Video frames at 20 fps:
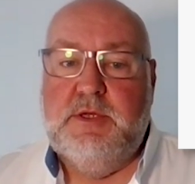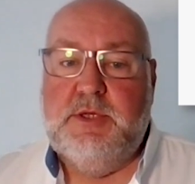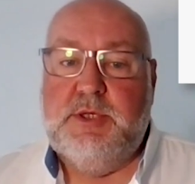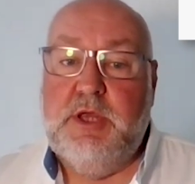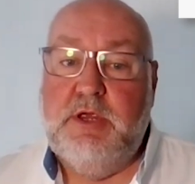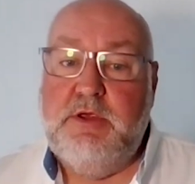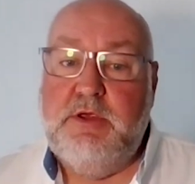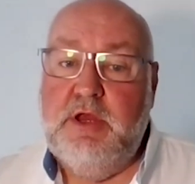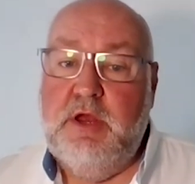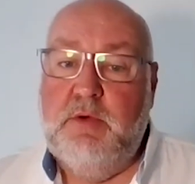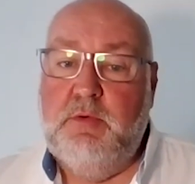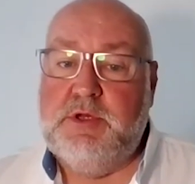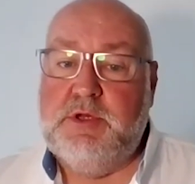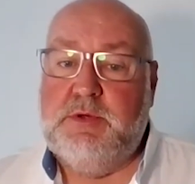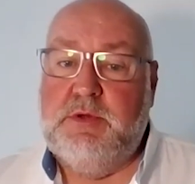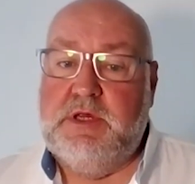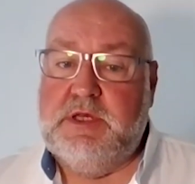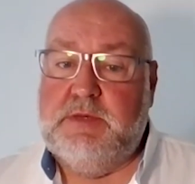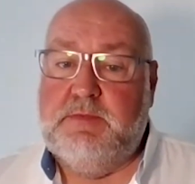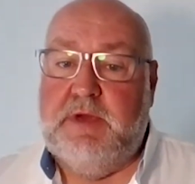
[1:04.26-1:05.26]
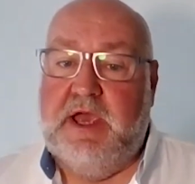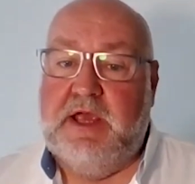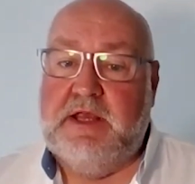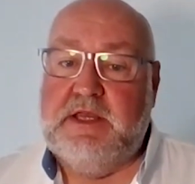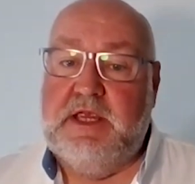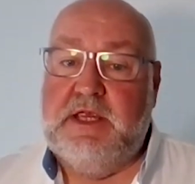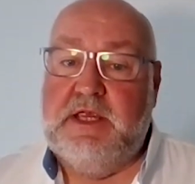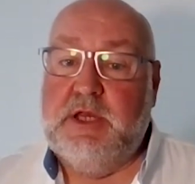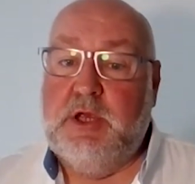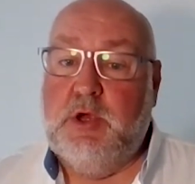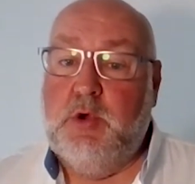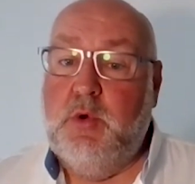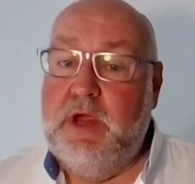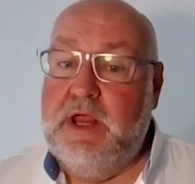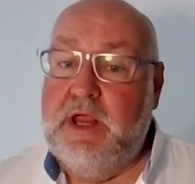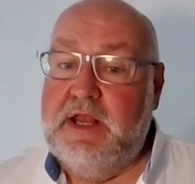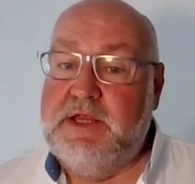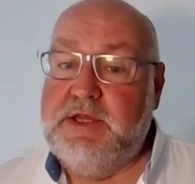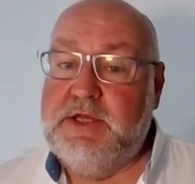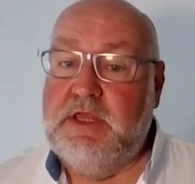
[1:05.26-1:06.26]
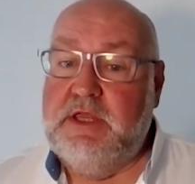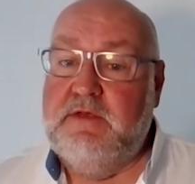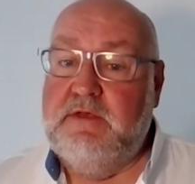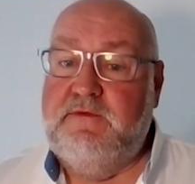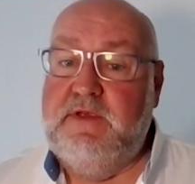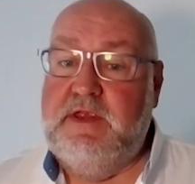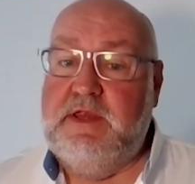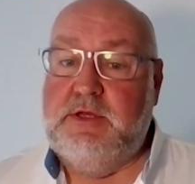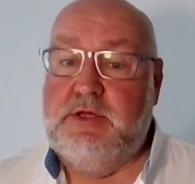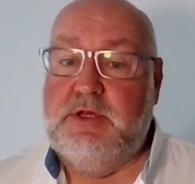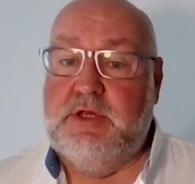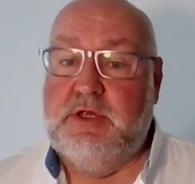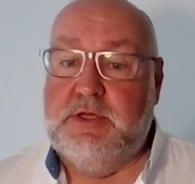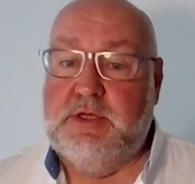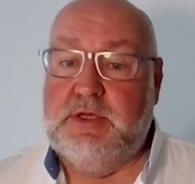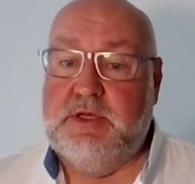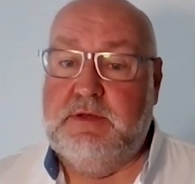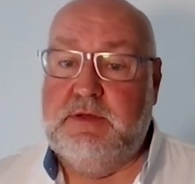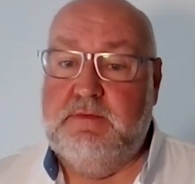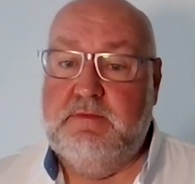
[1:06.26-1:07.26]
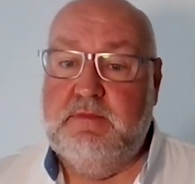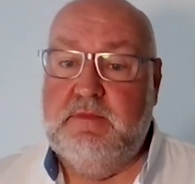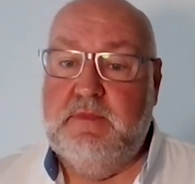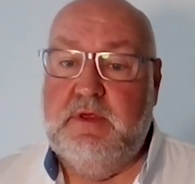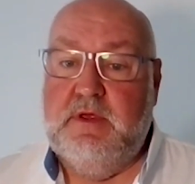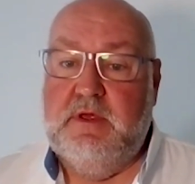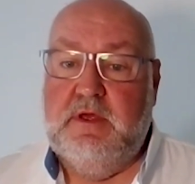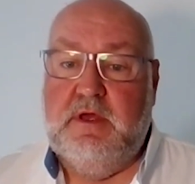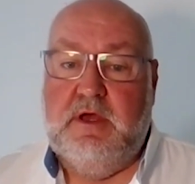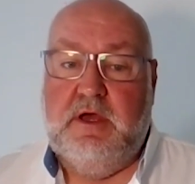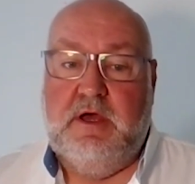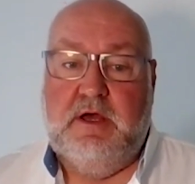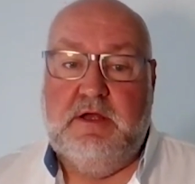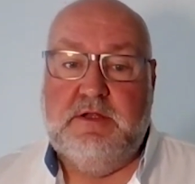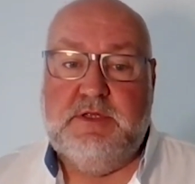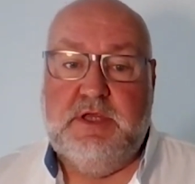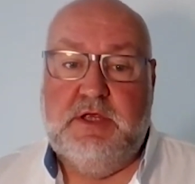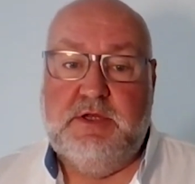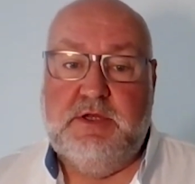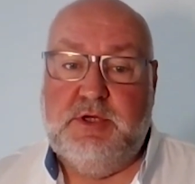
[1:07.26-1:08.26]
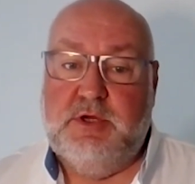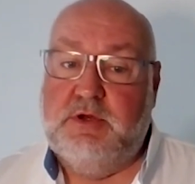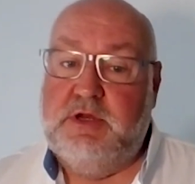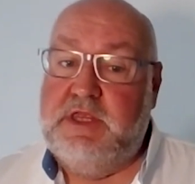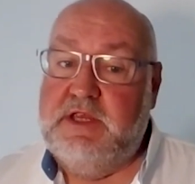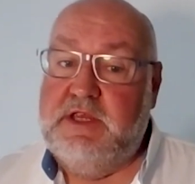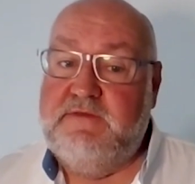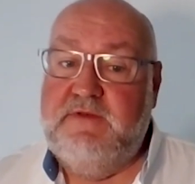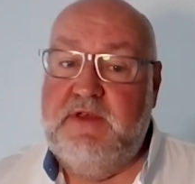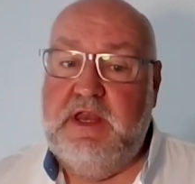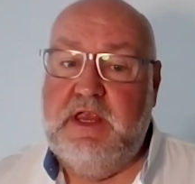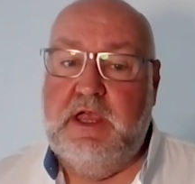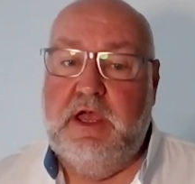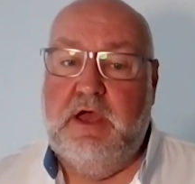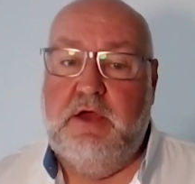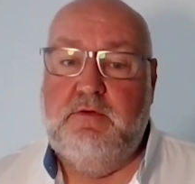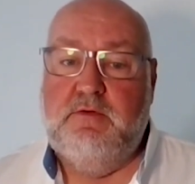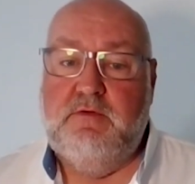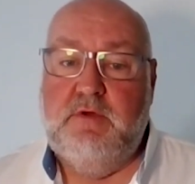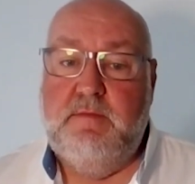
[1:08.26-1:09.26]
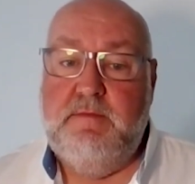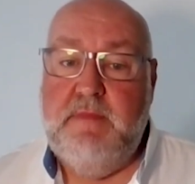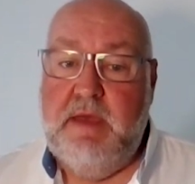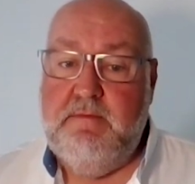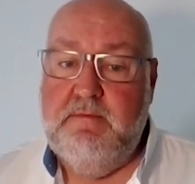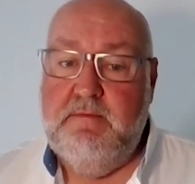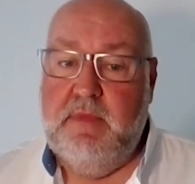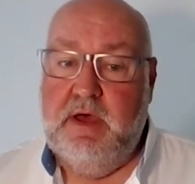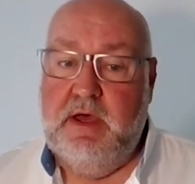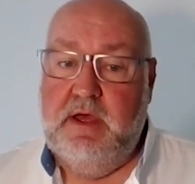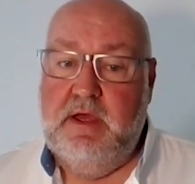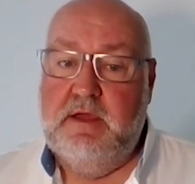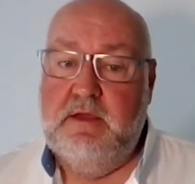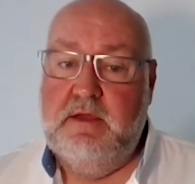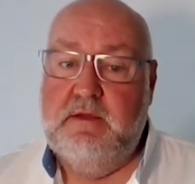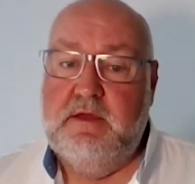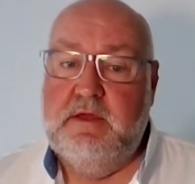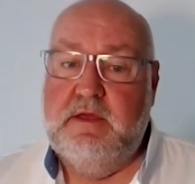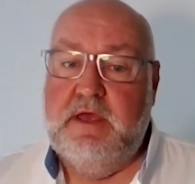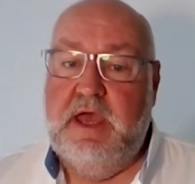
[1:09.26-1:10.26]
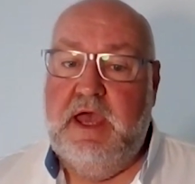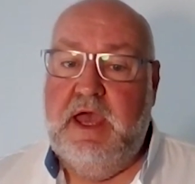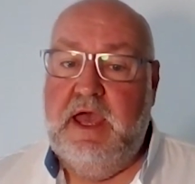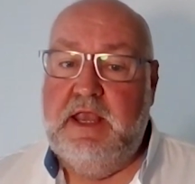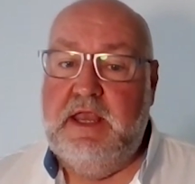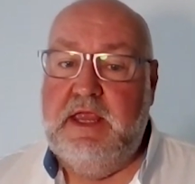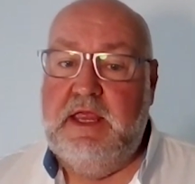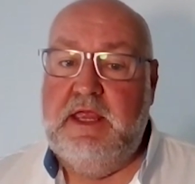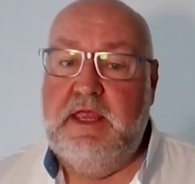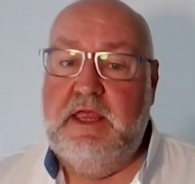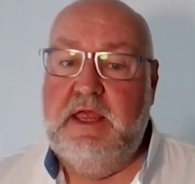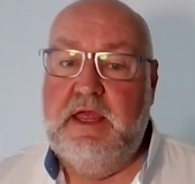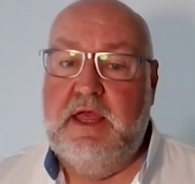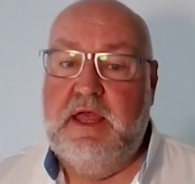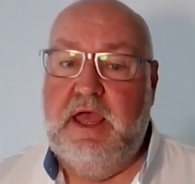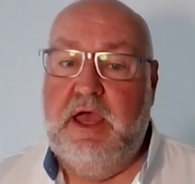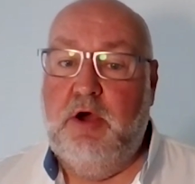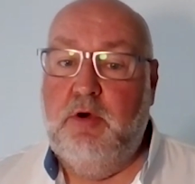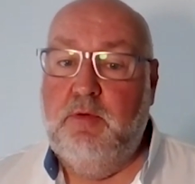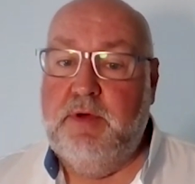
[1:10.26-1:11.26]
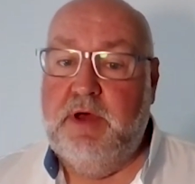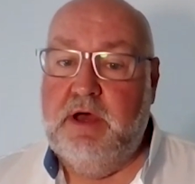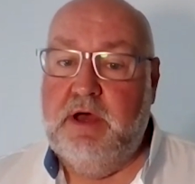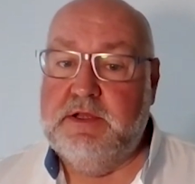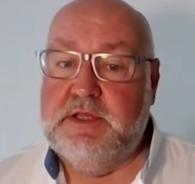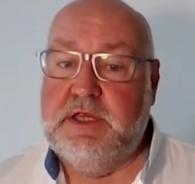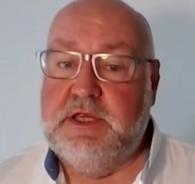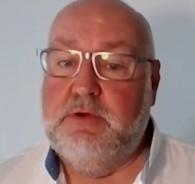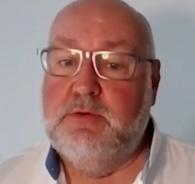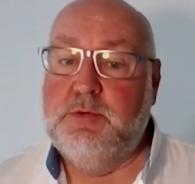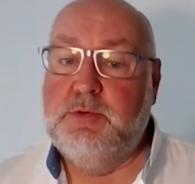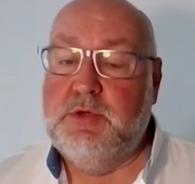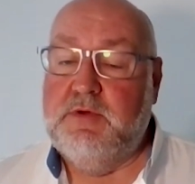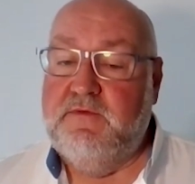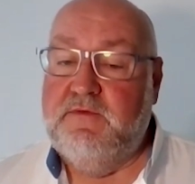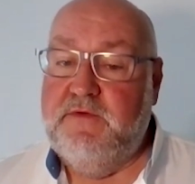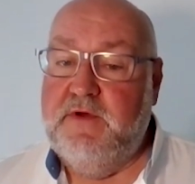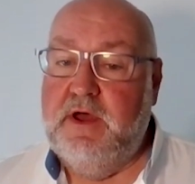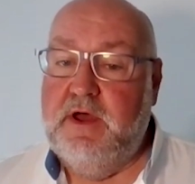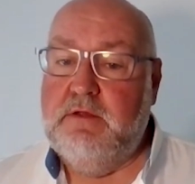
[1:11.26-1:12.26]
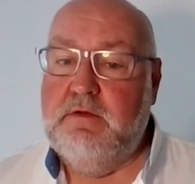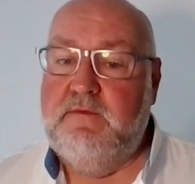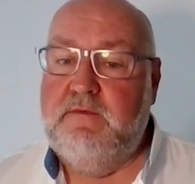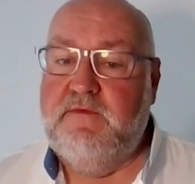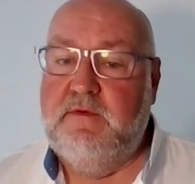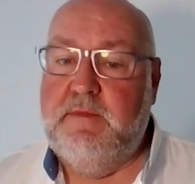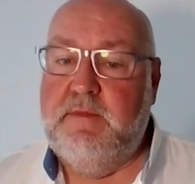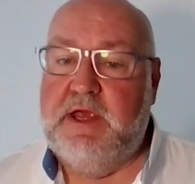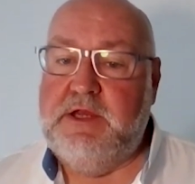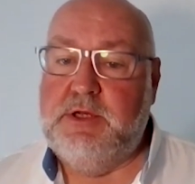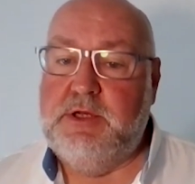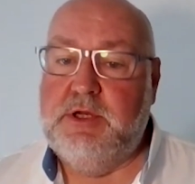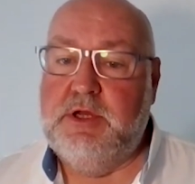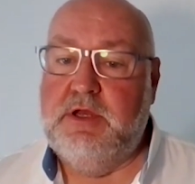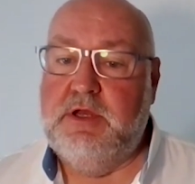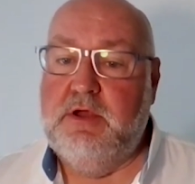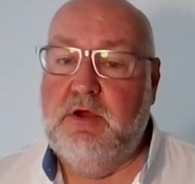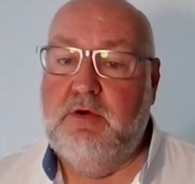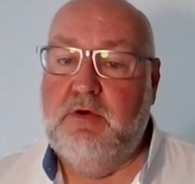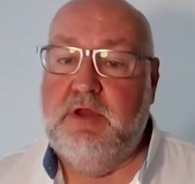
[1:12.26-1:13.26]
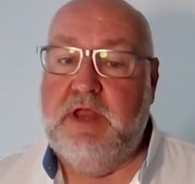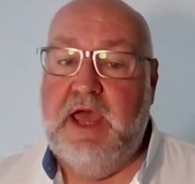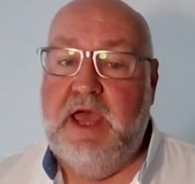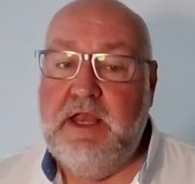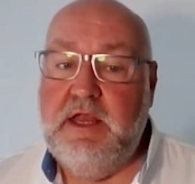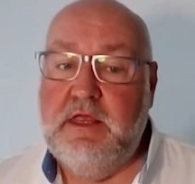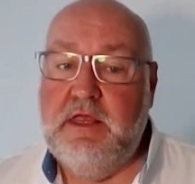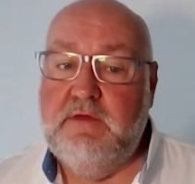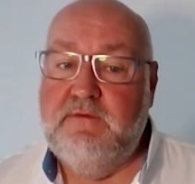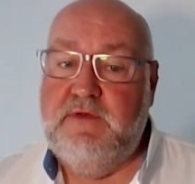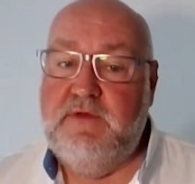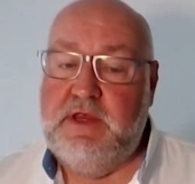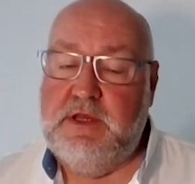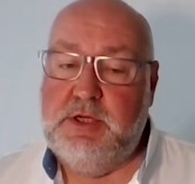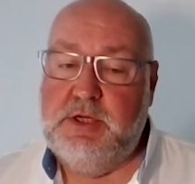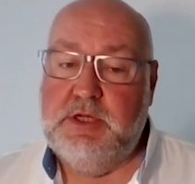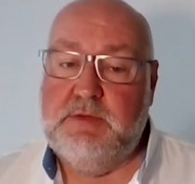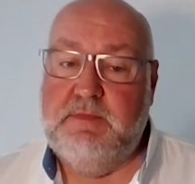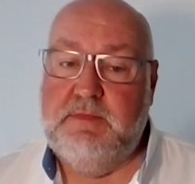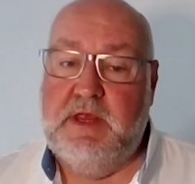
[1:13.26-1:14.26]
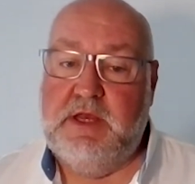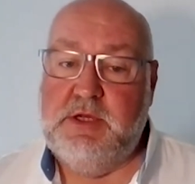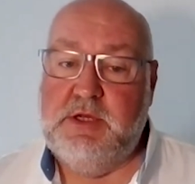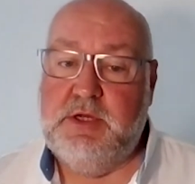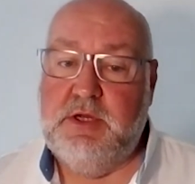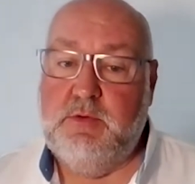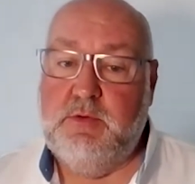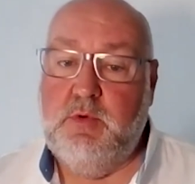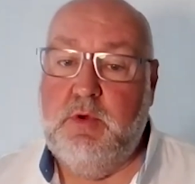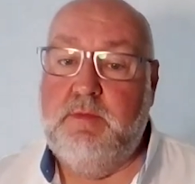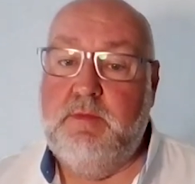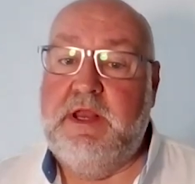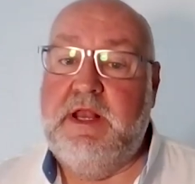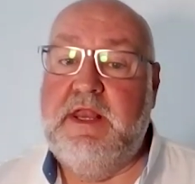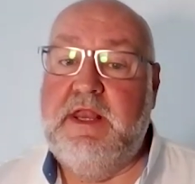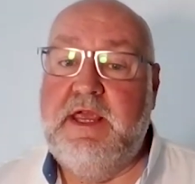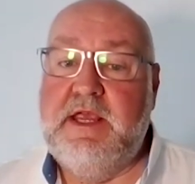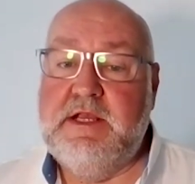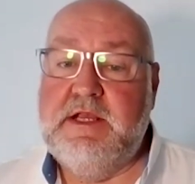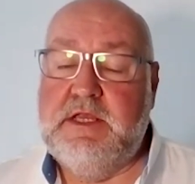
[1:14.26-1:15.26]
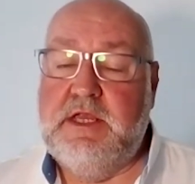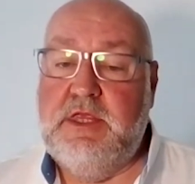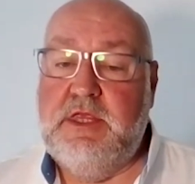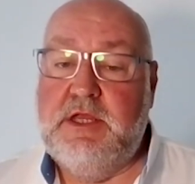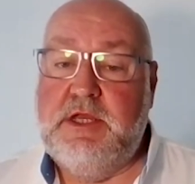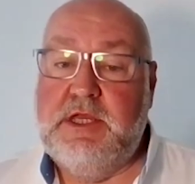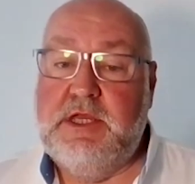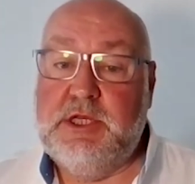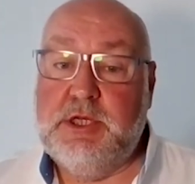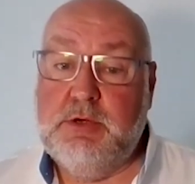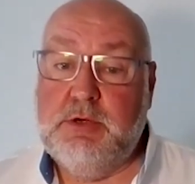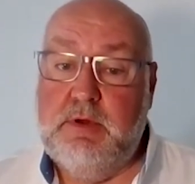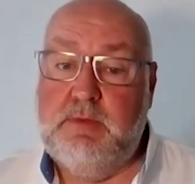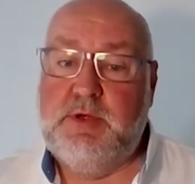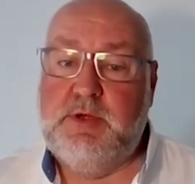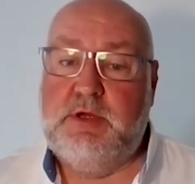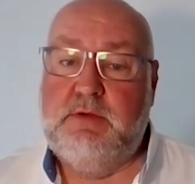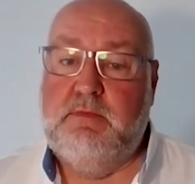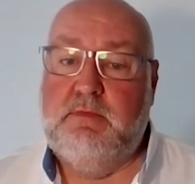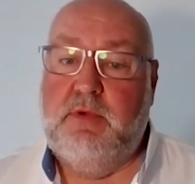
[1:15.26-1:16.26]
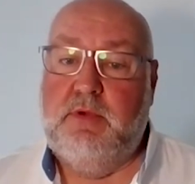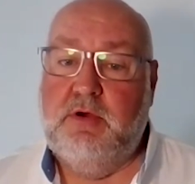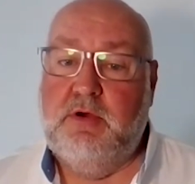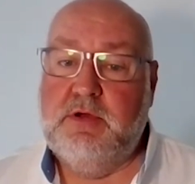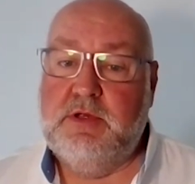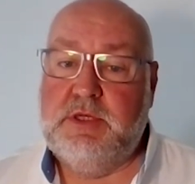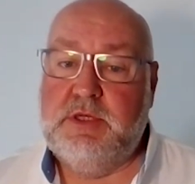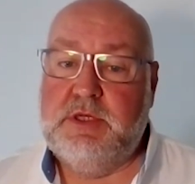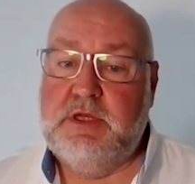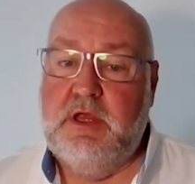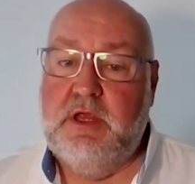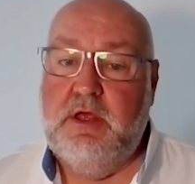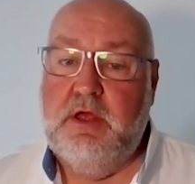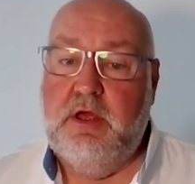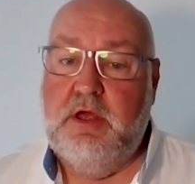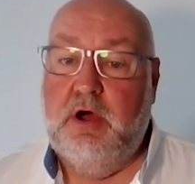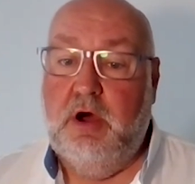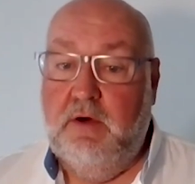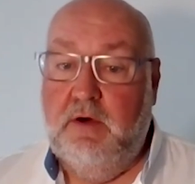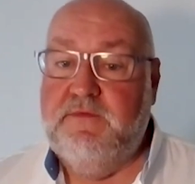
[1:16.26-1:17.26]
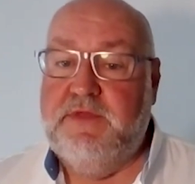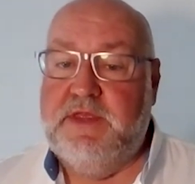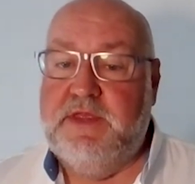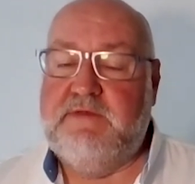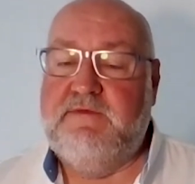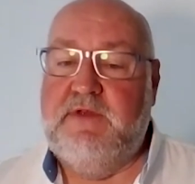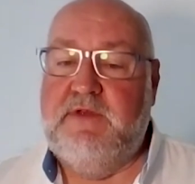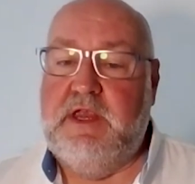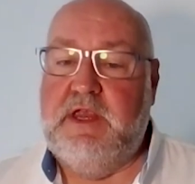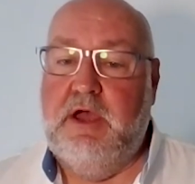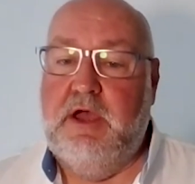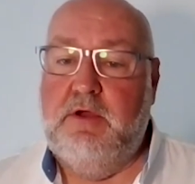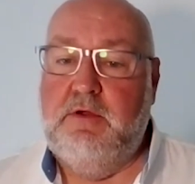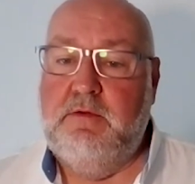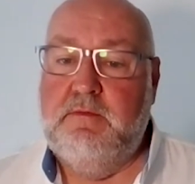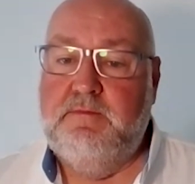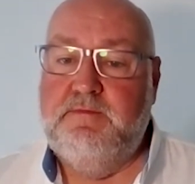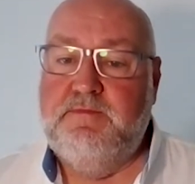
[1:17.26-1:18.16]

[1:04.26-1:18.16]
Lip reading: So you know what to expect, here's a quick list of the features I'll touch on in this video. Remember, any help articles or further information on any of the features mentioned will be linked in the description box of this video,